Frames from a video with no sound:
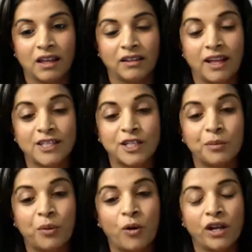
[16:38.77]
that
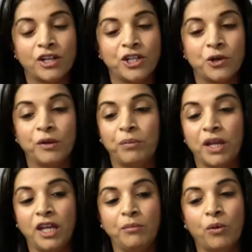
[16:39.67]
supported you in
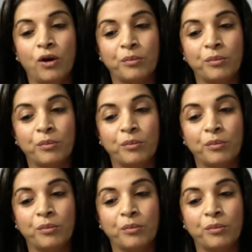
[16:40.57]
being more